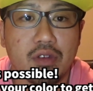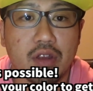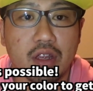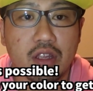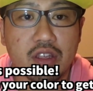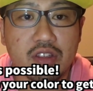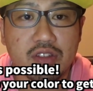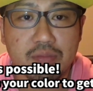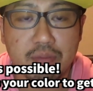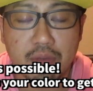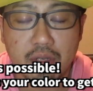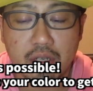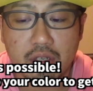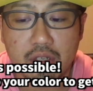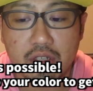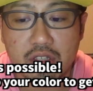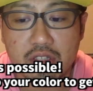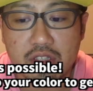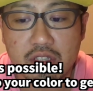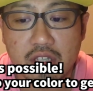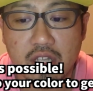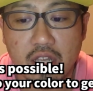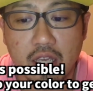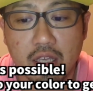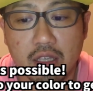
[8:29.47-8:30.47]

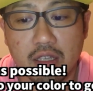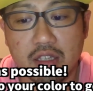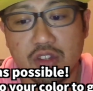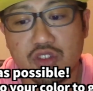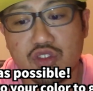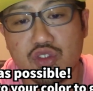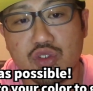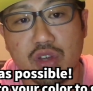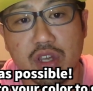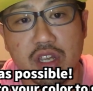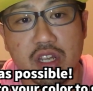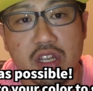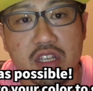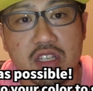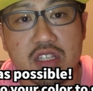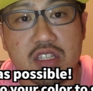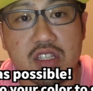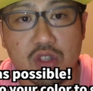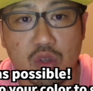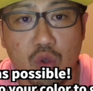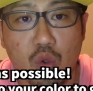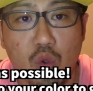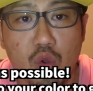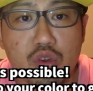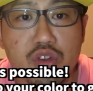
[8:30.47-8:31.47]
experienced like
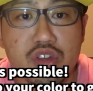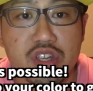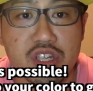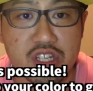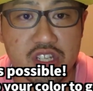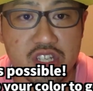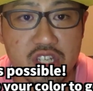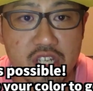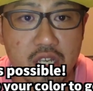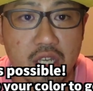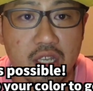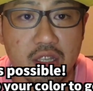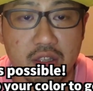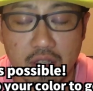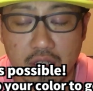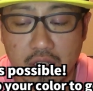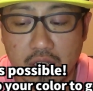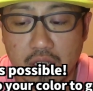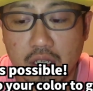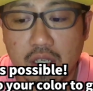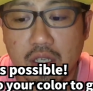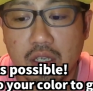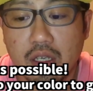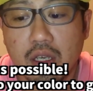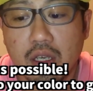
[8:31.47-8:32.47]
trainers talk to each other.